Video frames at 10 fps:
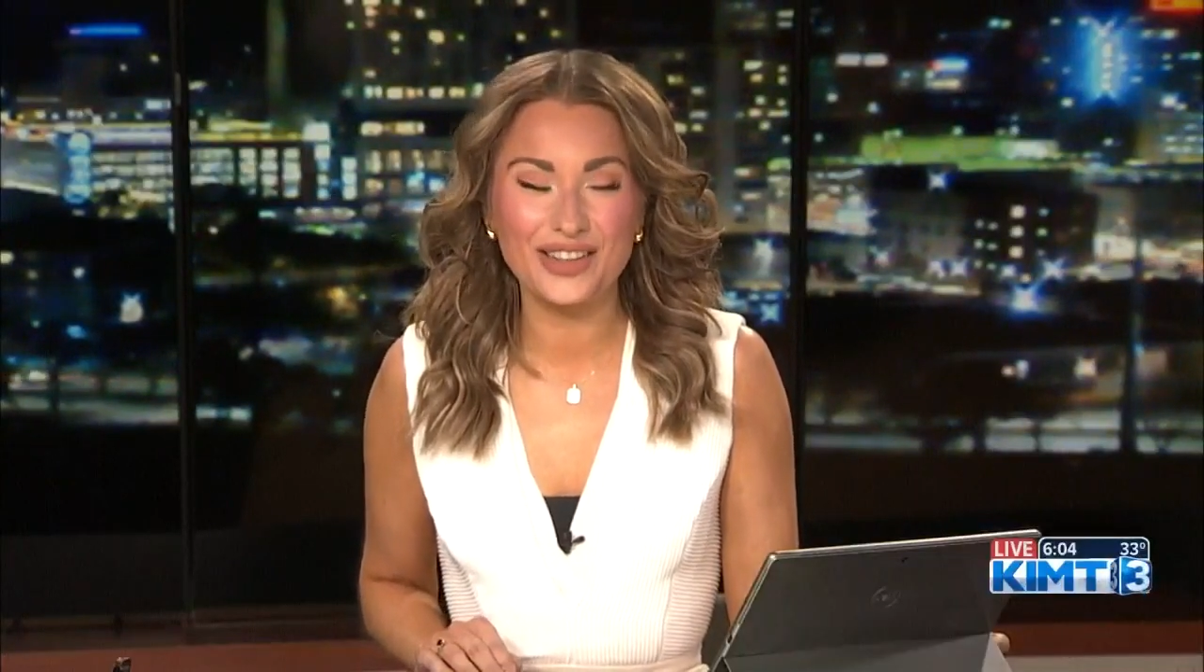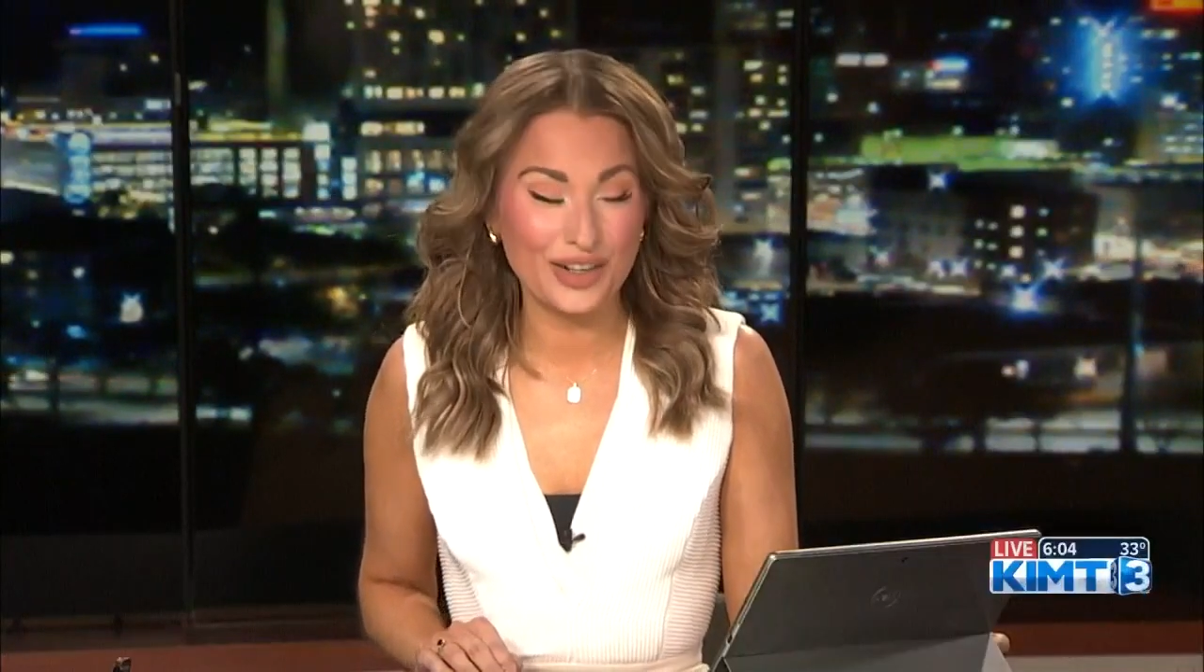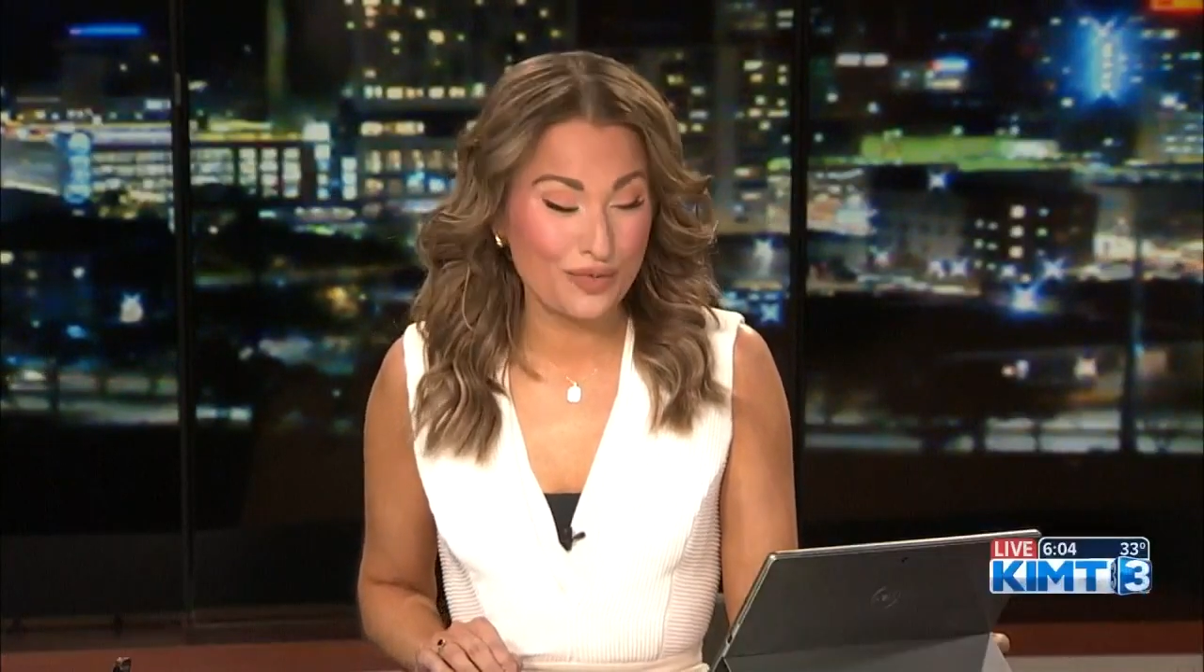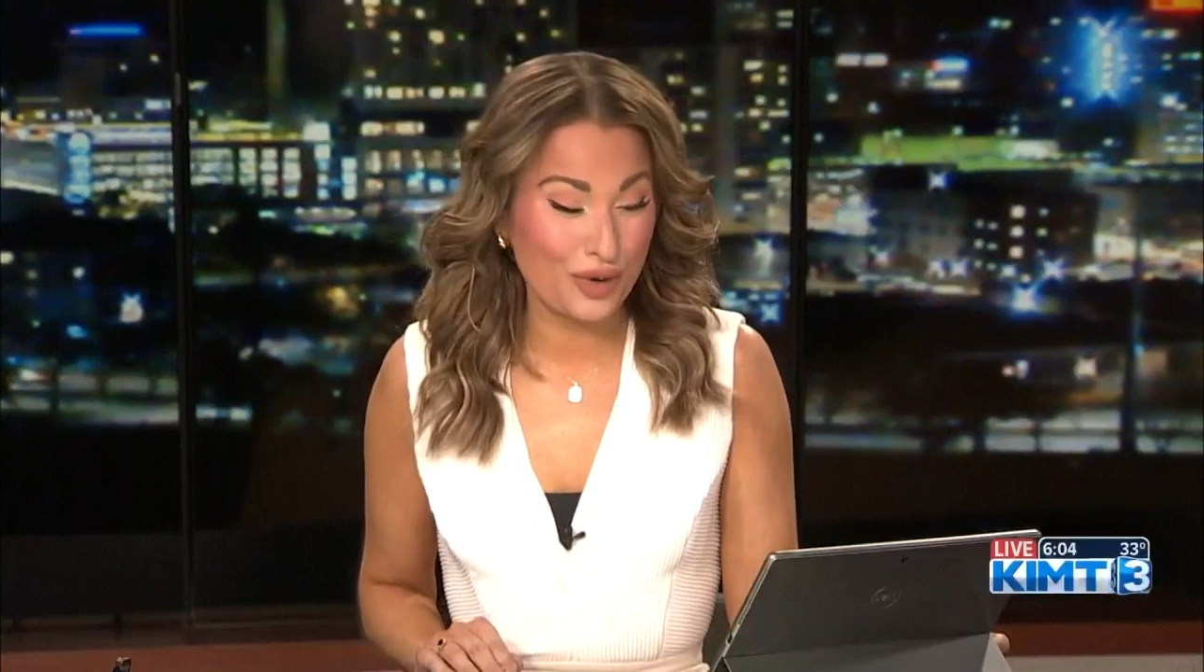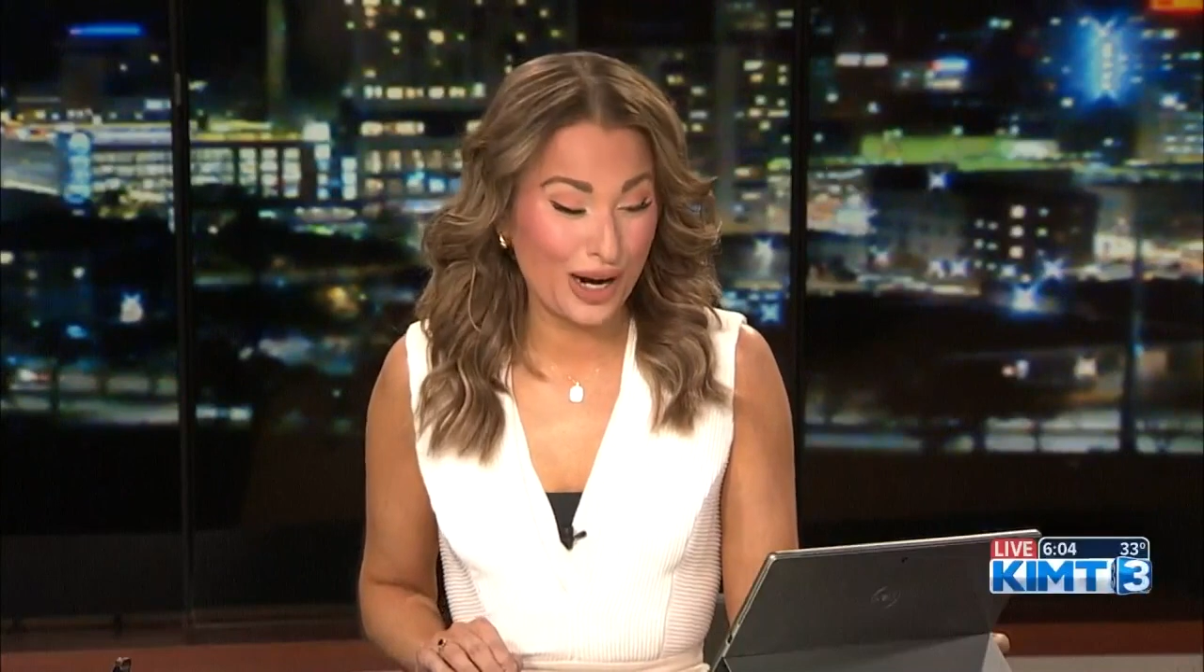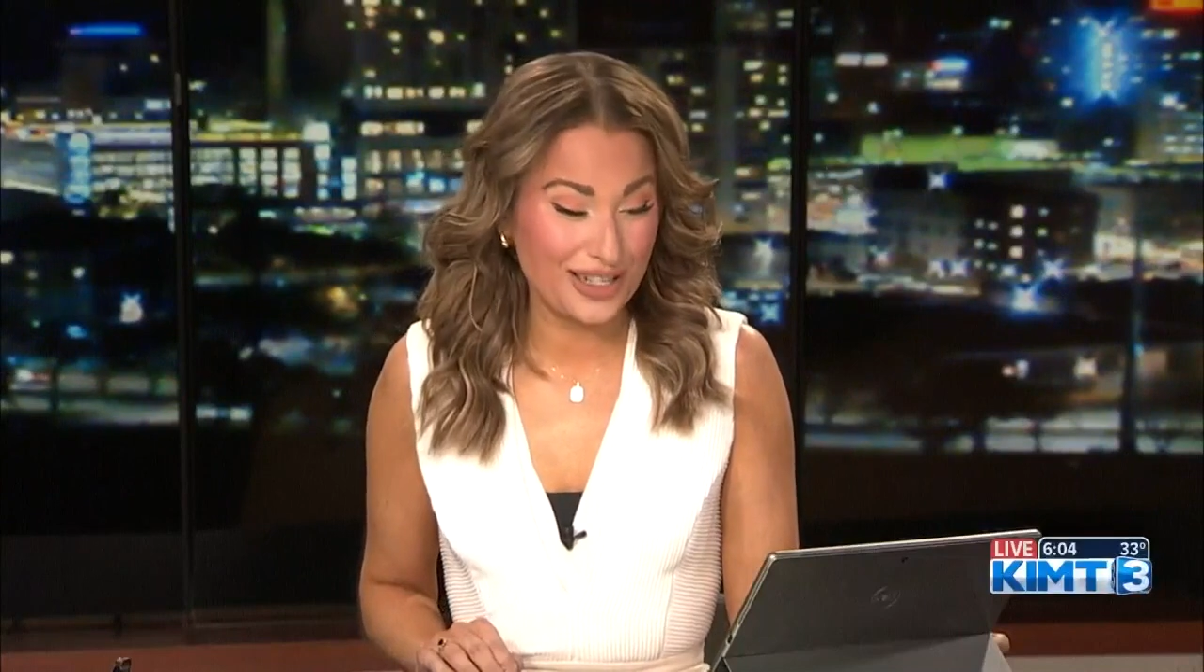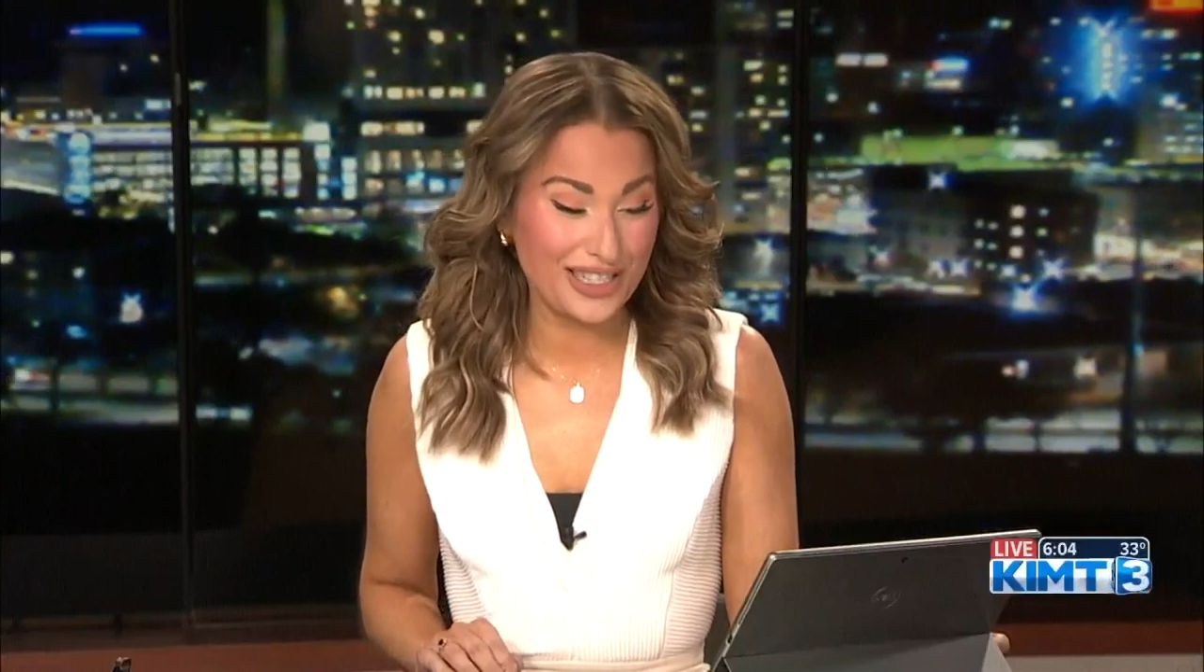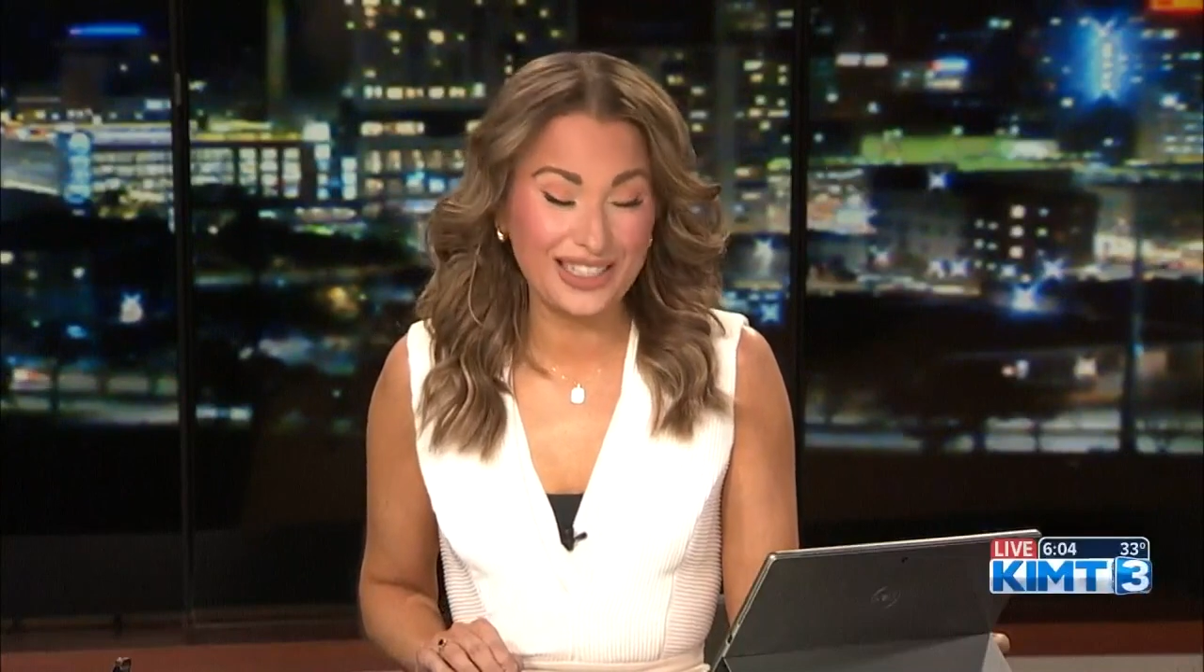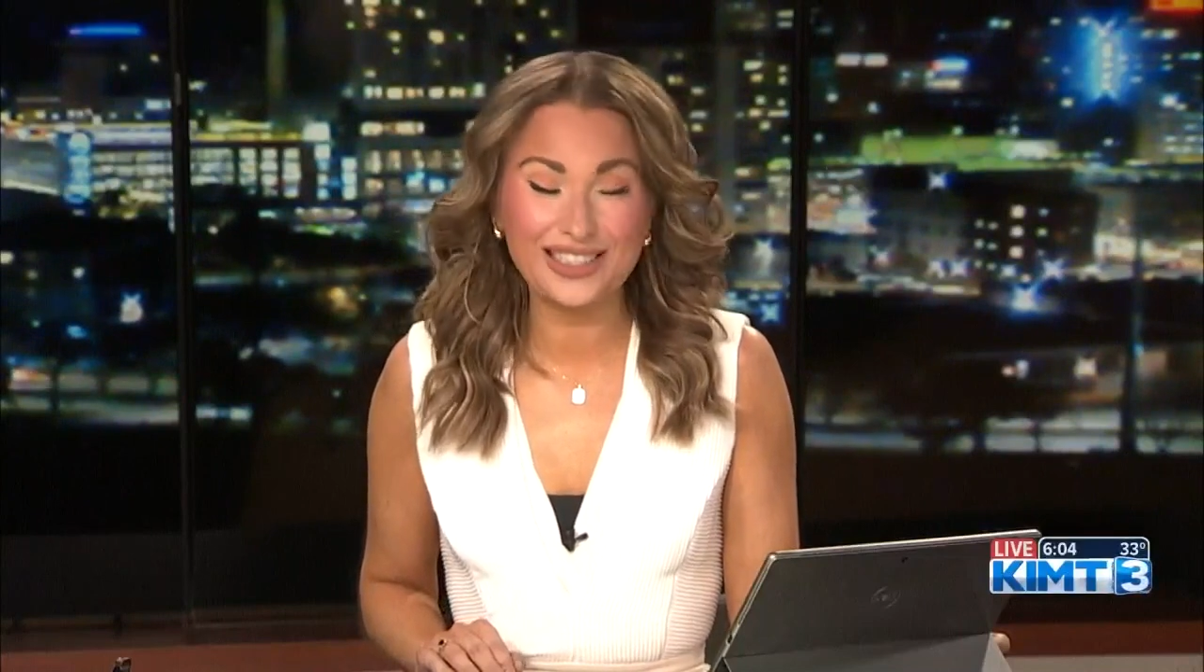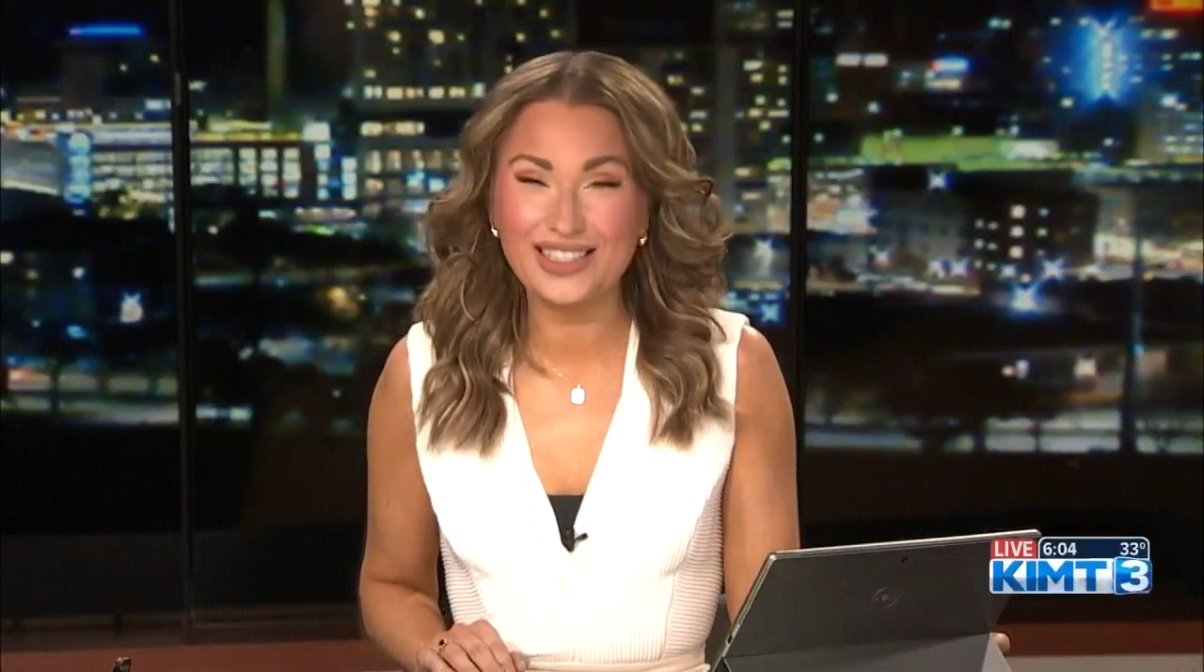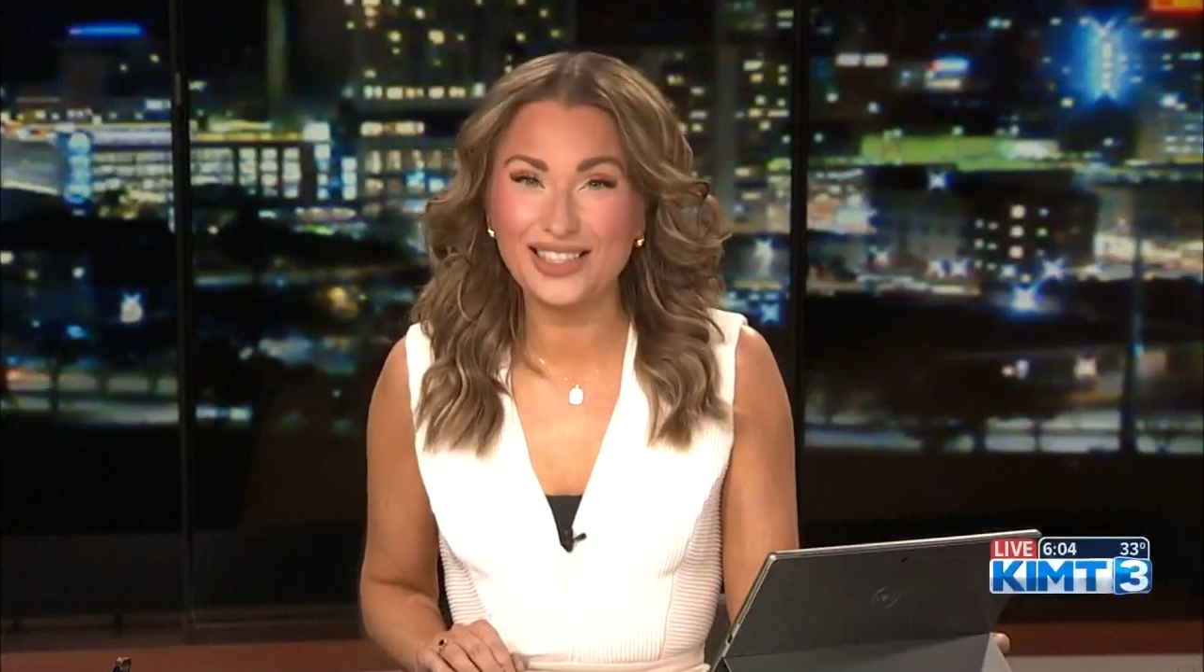their projects.